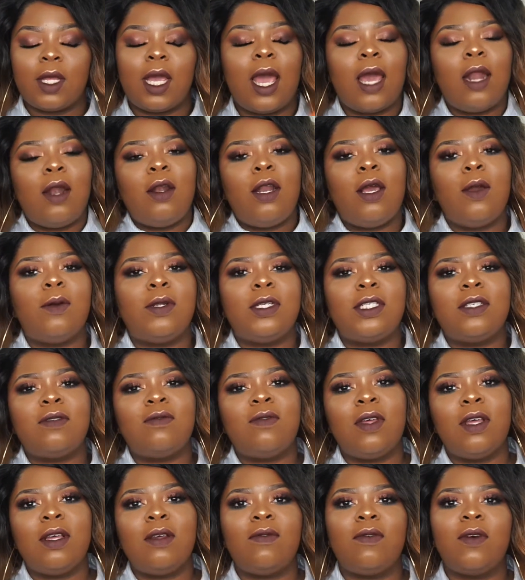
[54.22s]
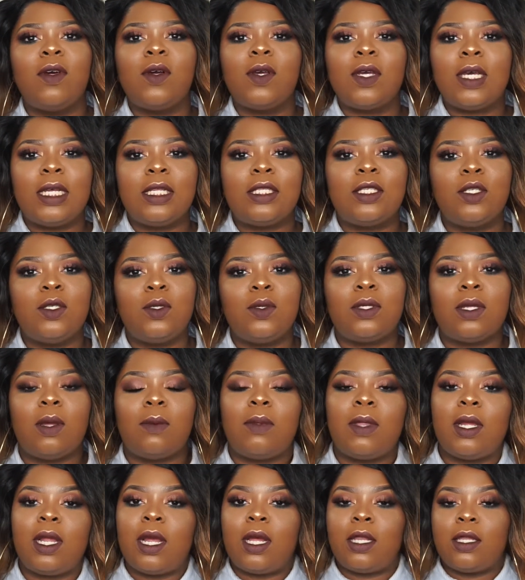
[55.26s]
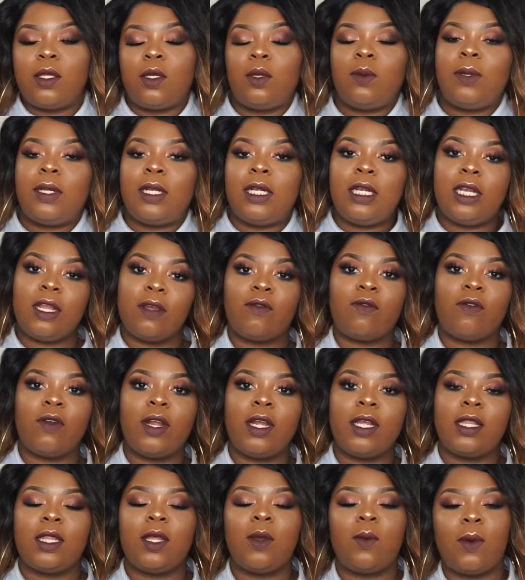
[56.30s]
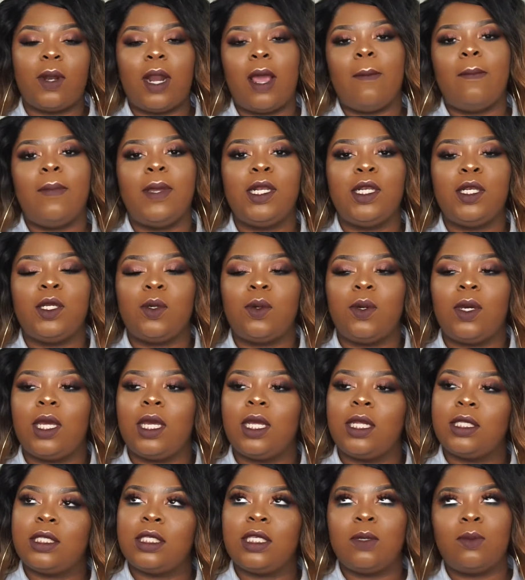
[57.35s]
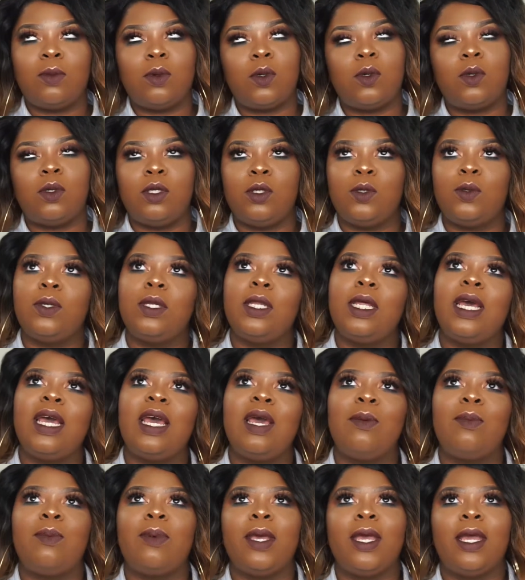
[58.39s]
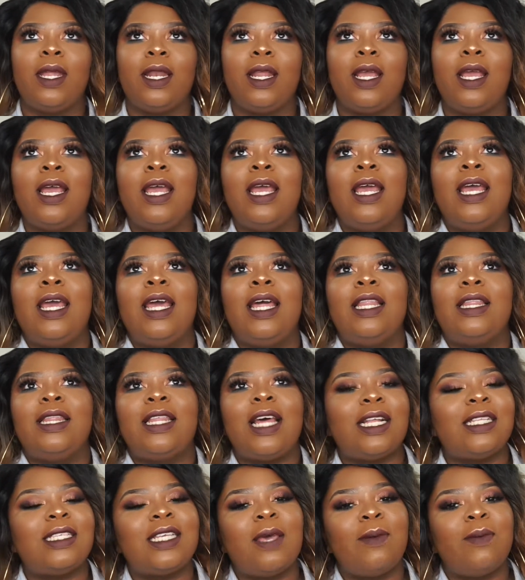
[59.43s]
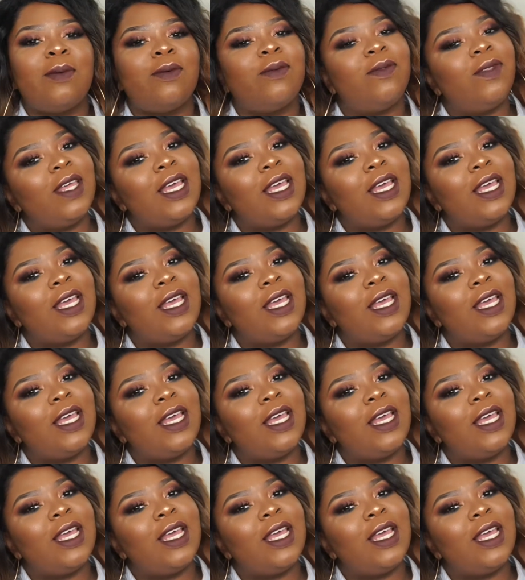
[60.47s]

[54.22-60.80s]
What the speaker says: I don't know, it felt good to do something a little bit different than what I've been doing, typical nude lip and that type of